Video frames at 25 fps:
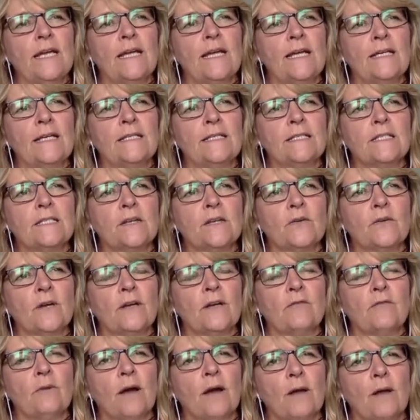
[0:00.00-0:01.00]
And so
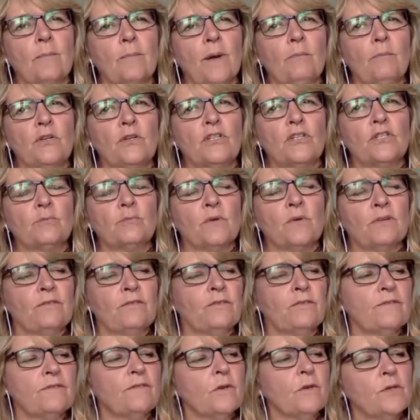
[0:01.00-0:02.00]
I published my
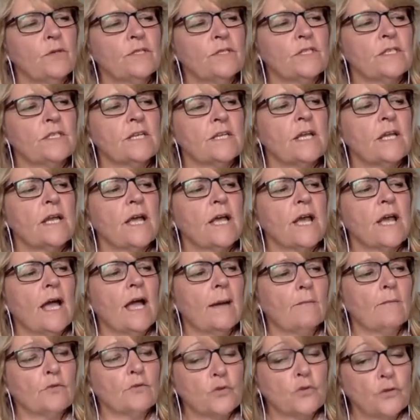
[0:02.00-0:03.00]
first
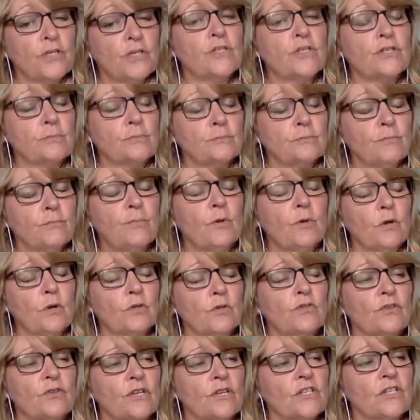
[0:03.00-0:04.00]

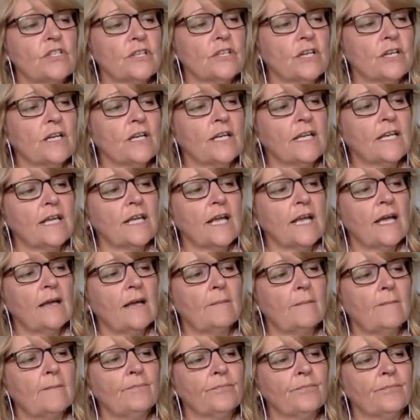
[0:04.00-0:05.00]
book traditionally,
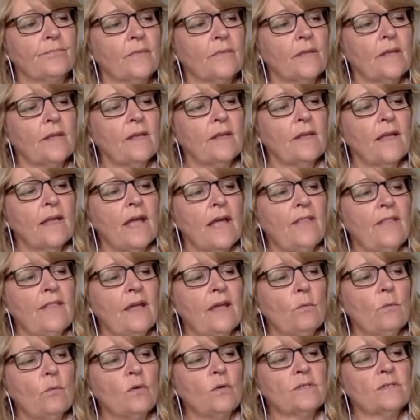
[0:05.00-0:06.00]
and
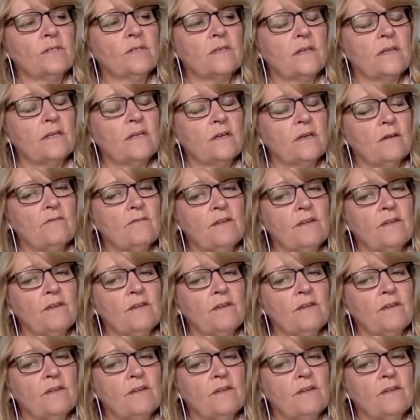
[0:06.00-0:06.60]
that was in